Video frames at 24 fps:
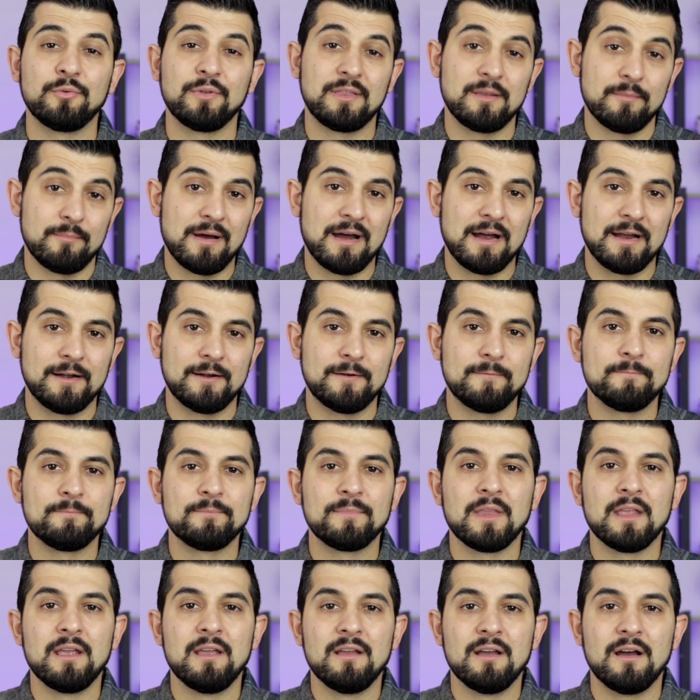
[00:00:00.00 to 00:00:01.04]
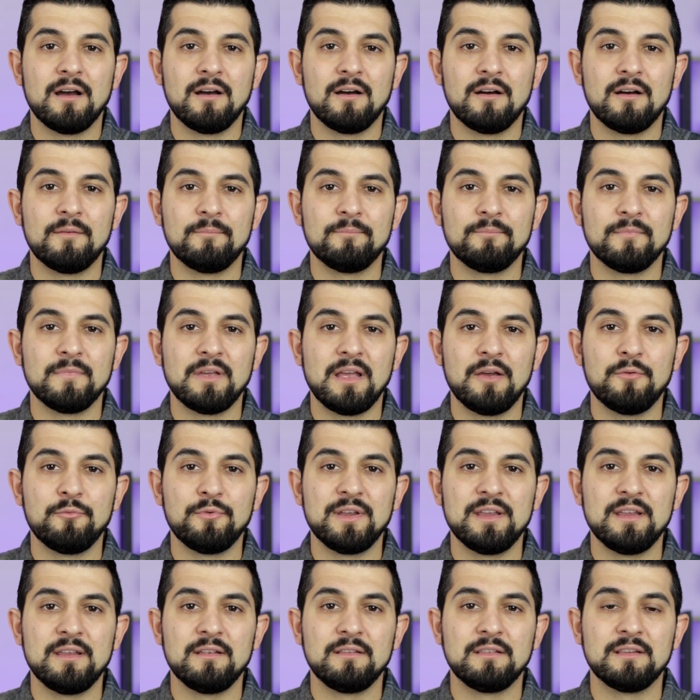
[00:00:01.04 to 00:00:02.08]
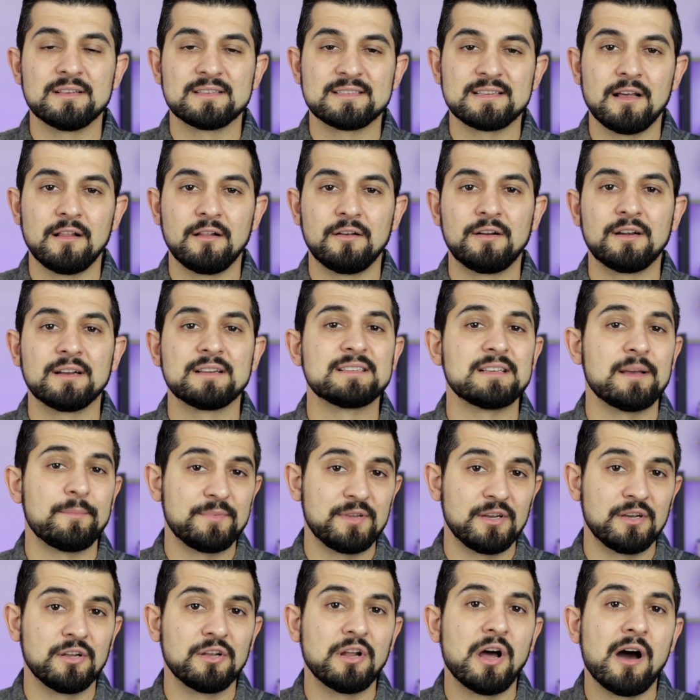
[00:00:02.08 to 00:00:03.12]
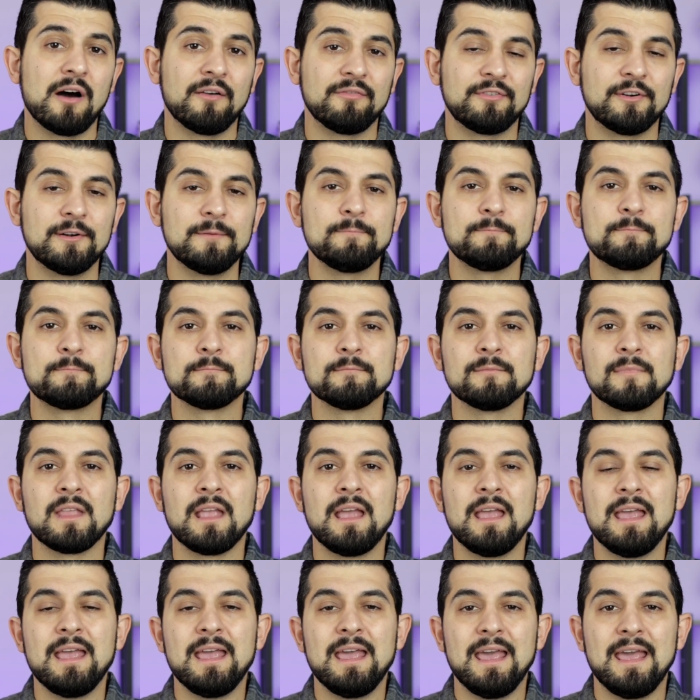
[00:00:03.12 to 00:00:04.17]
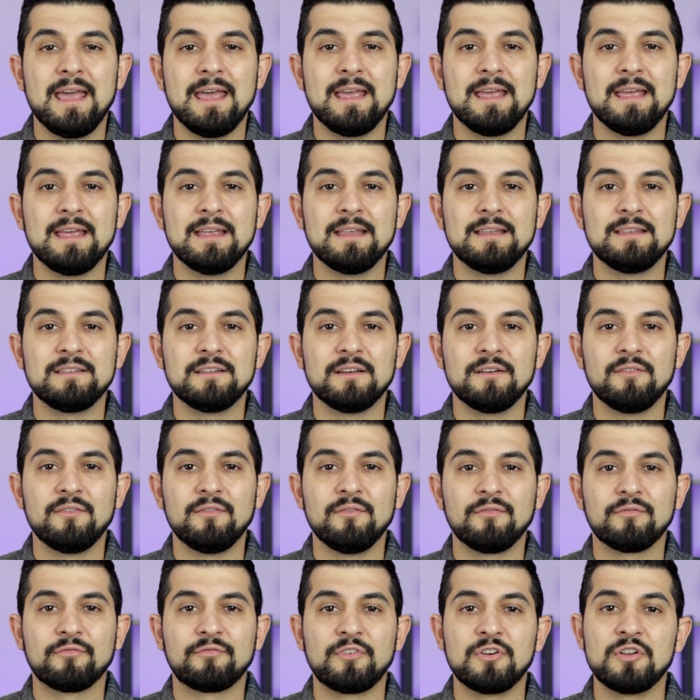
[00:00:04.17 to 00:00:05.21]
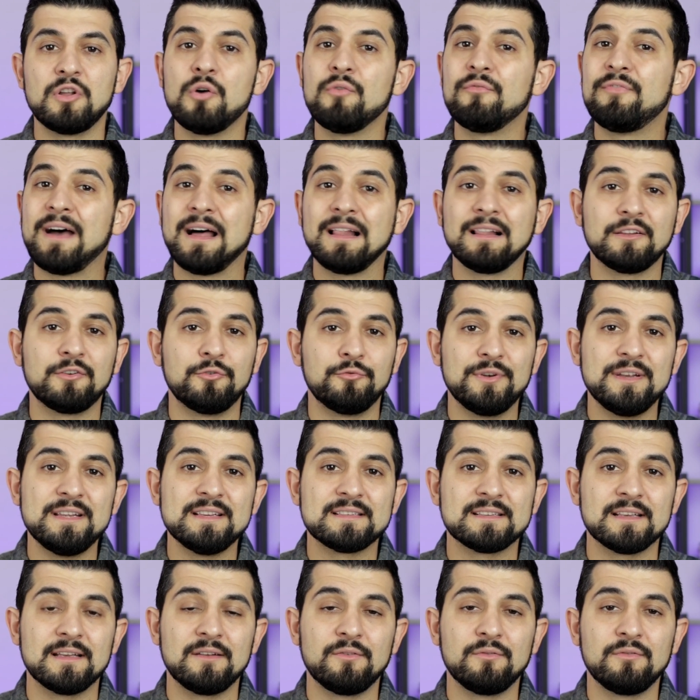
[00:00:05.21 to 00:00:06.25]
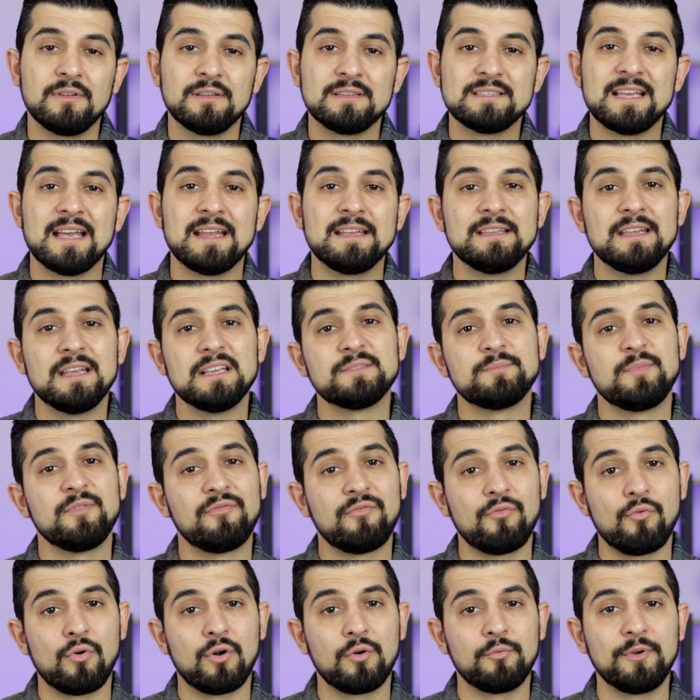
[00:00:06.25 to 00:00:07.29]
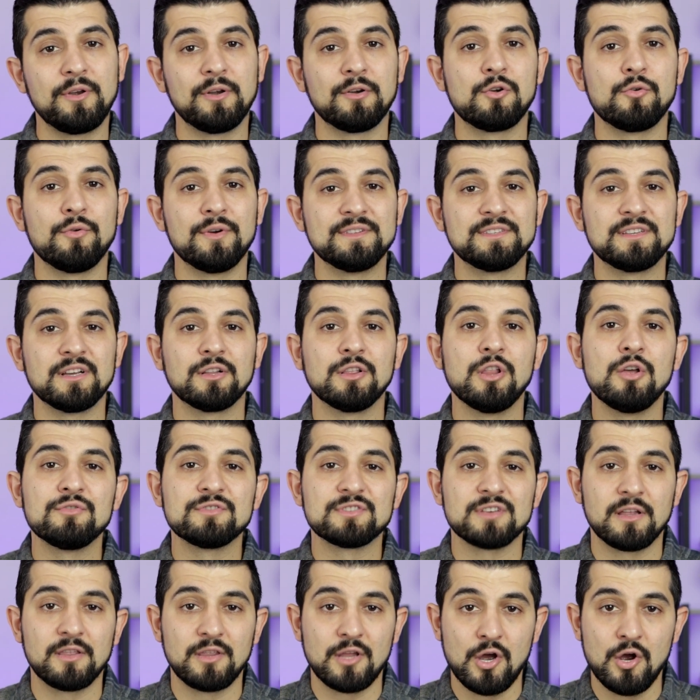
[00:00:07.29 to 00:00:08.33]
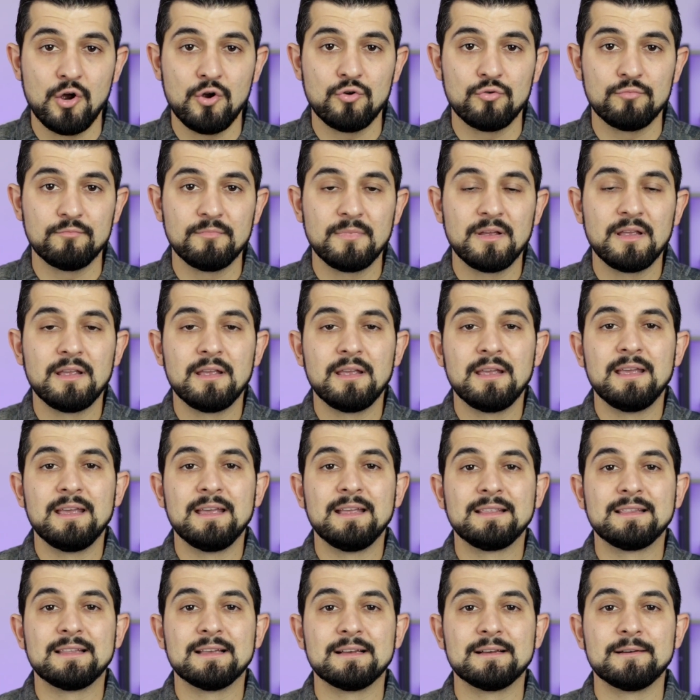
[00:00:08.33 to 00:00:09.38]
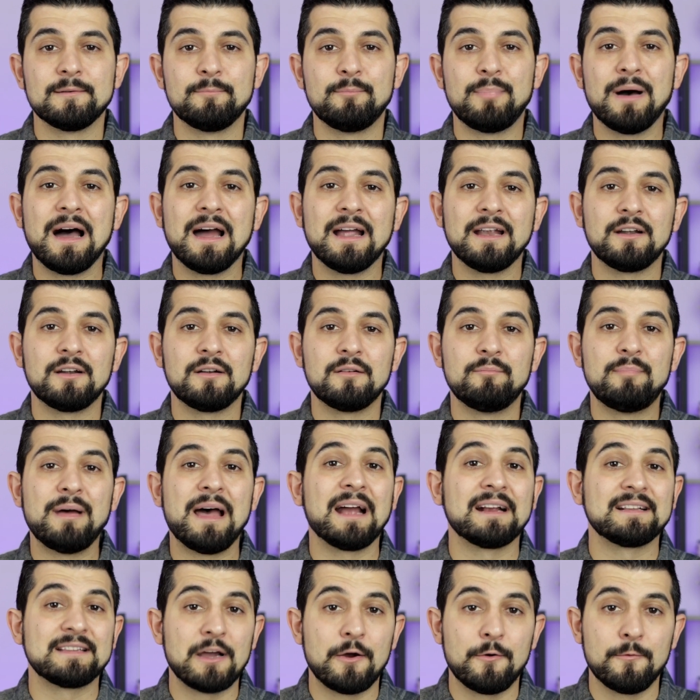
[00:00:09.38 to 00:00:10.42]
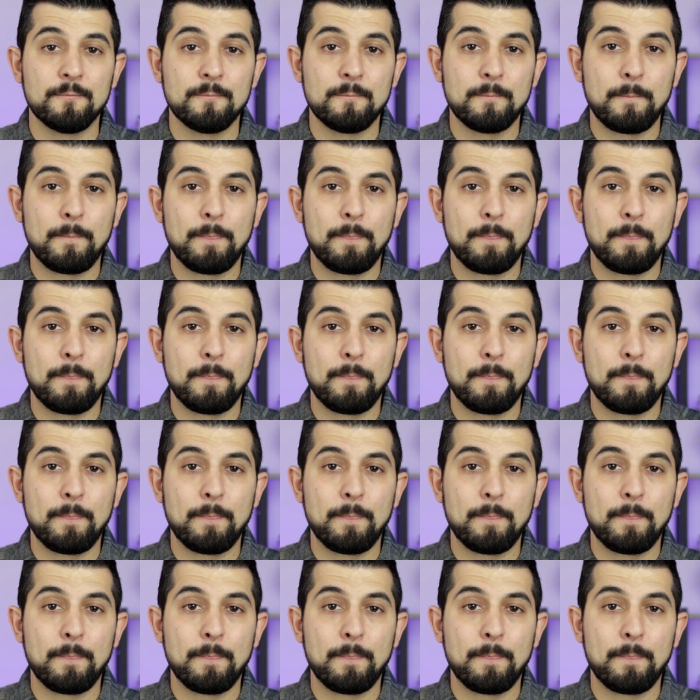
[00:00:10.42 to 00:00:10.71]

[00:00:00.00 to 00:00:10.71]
with the buyer, and the seller accepted an offer, and for no valid reason, 10 days before we were going to close on the home, the buyer backed out.